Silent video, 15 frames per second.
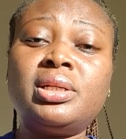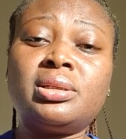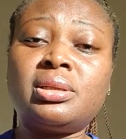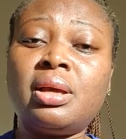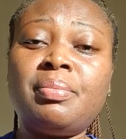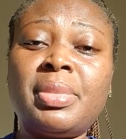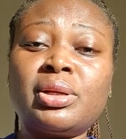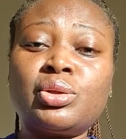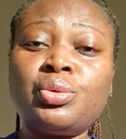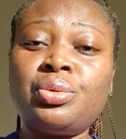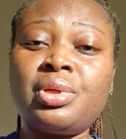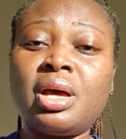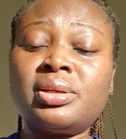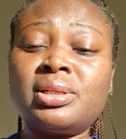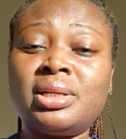December
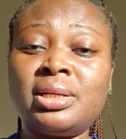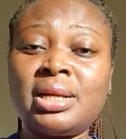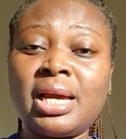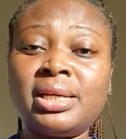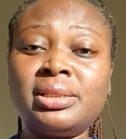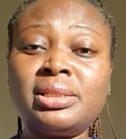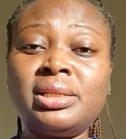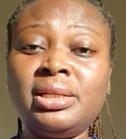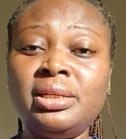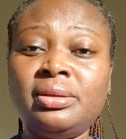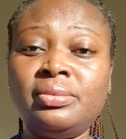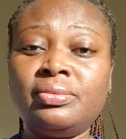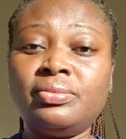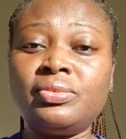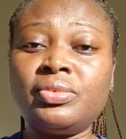2019.